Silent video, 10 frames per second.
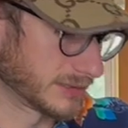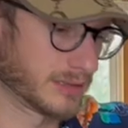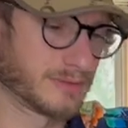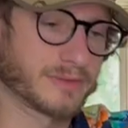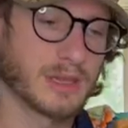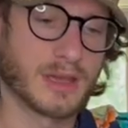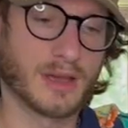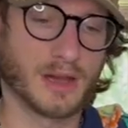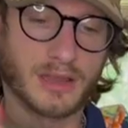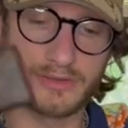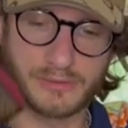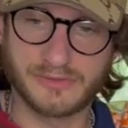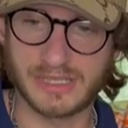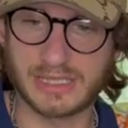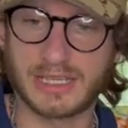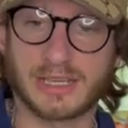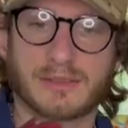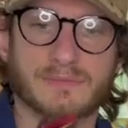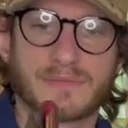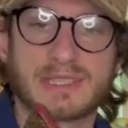all of, all of it will fit in here.
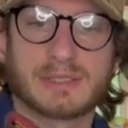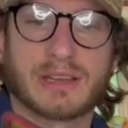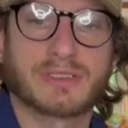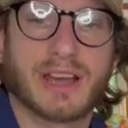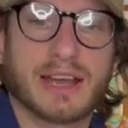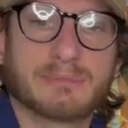So I've got